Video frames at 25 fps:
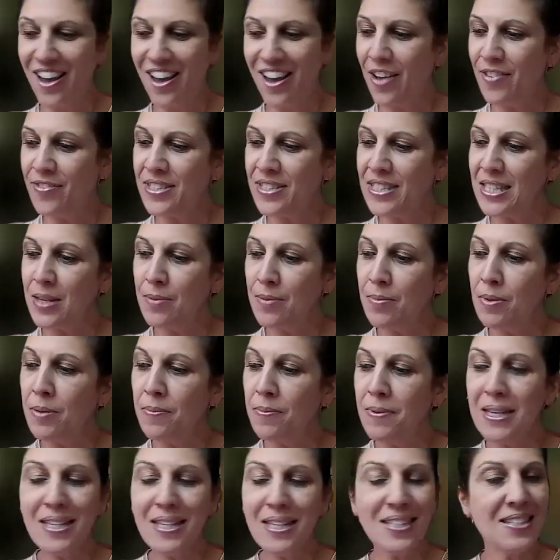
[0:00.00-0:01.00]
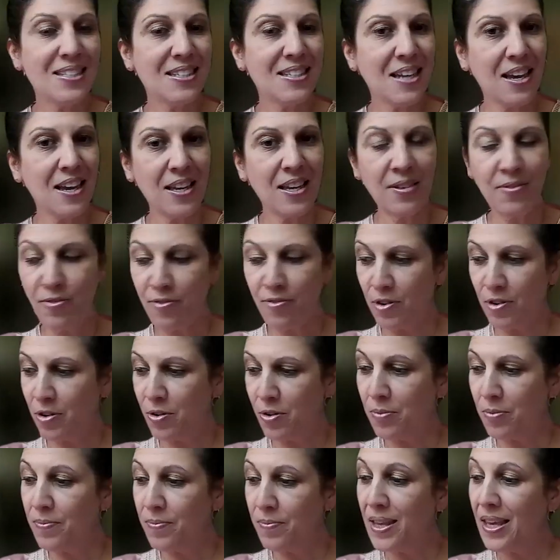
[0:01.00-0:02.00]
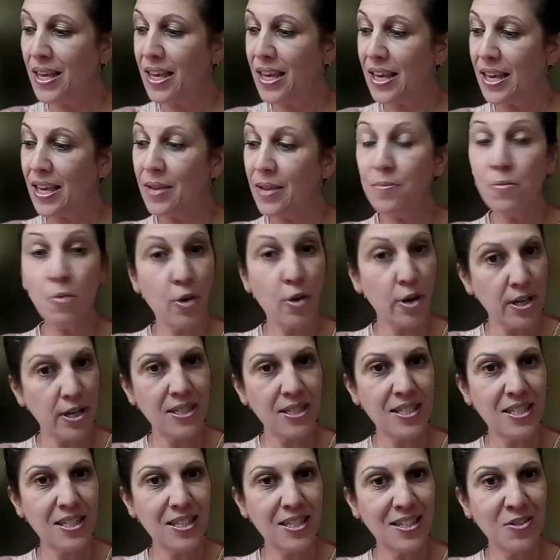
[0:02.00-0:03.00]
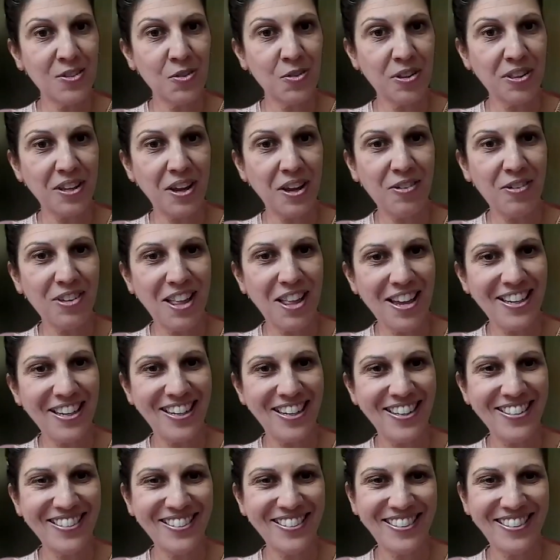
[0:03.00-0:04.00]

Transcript: of CBB Design Firm in Morganton, North Carolina.